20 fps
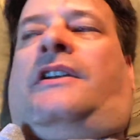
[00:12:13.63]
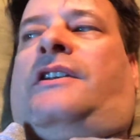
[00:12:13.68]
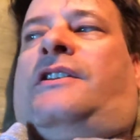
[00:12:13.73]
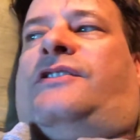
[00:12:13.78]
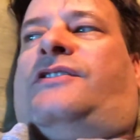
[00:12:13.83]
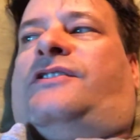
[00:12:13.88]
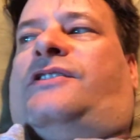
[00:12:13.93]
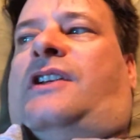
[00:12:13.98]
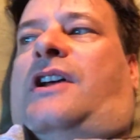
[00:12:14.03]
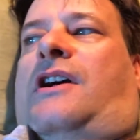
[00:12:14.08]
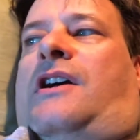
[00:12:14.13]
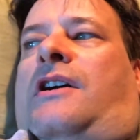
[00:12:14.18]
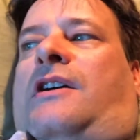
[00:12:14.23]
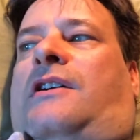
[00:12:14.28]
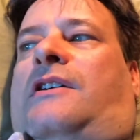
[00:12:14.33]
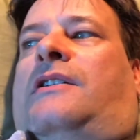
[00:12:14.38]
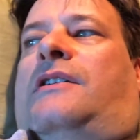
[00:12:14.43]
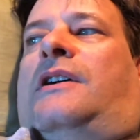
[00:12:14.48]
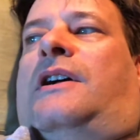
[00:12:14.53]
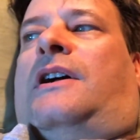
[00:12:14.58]

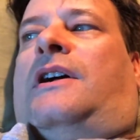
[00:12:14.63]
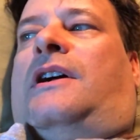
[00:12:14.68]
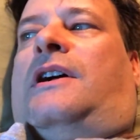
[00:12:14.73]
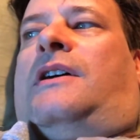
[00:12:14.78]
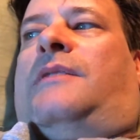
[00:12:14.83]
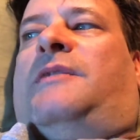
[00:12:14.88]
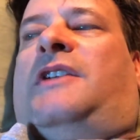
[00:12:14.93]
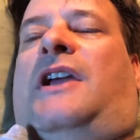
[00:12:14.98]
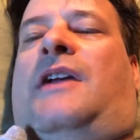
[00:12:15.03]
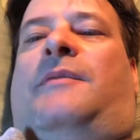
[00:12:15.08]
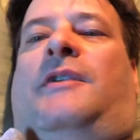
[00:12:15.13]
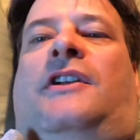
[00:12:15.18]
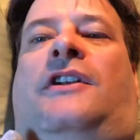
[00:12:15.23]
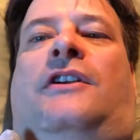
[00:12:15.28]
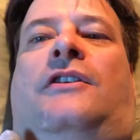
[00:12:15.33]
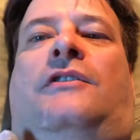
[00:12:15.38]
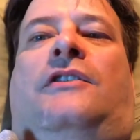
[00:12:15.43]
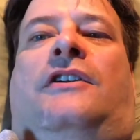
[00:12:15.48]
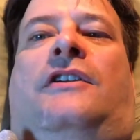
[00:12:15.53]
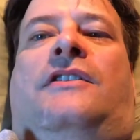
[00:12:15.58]
So um, yeah, I'm gonna
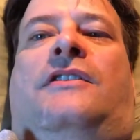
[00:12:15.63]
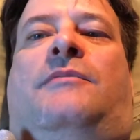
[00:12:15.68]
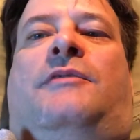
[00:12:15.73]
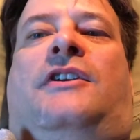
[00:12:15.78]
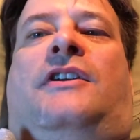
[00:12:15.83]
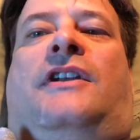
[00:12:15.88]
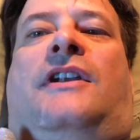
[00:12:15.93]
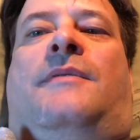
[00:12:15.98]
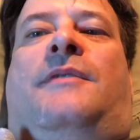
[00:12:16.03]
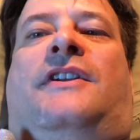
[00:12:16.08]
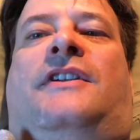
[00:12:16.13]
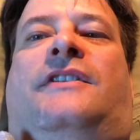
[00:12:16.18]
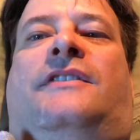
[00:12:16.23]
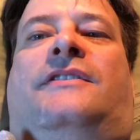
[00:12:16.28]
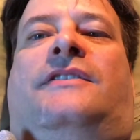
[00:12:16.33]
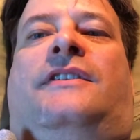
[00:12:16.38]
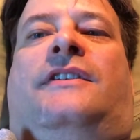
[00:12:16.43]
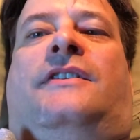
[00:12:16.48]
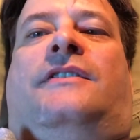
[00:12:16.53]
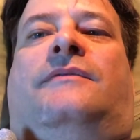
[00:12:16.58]
go look in the book, and I'm gonna
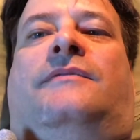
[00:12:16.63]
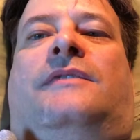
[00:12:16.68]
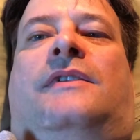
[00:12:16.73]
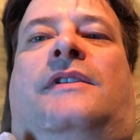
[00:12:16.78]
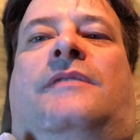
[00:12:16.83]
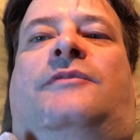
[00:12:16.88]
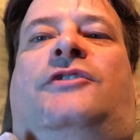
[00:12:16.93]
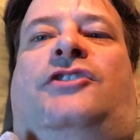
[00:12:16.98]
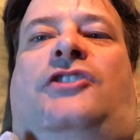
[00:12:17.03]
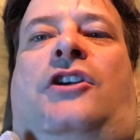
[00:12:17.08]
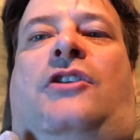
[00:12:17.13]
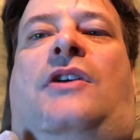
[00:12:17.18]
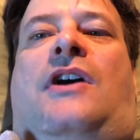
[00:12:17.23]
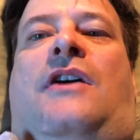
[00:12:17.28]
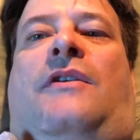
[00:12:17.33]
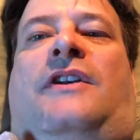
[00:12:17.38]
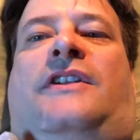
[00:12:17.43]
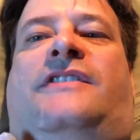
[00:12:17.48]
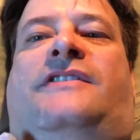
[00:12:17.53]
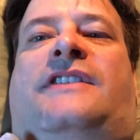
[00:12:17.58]
you know um, show
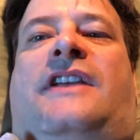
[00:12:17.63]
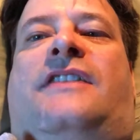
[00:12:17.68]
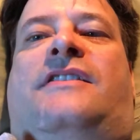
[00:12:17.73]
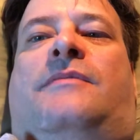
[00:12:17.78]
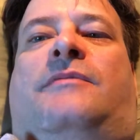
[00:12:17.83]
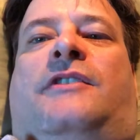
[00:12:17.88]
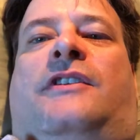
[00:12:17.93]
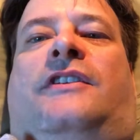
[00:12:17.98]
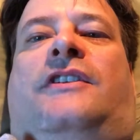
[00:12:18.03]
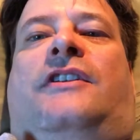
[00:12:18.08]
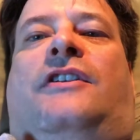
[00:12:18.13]
how I decide the book.